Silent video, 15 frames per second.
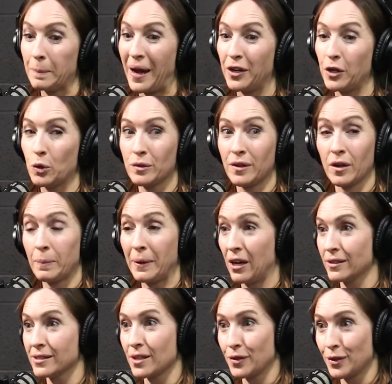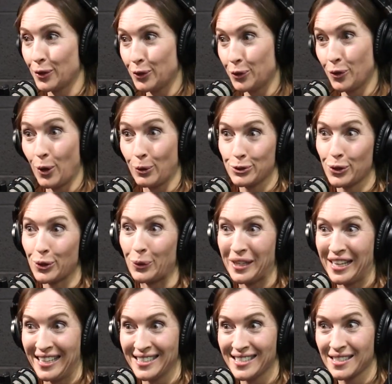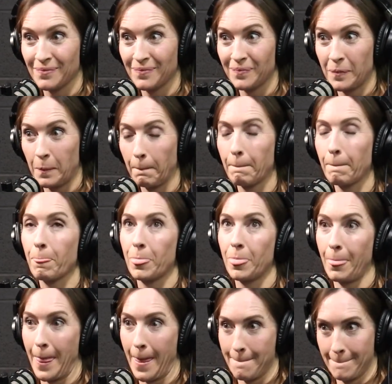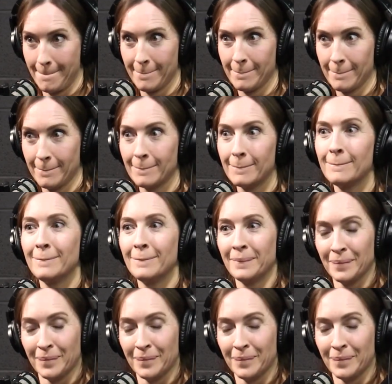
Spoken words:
I know there are parents out there who coach their own kids. Yeah. Oh, yeah. That's so hard.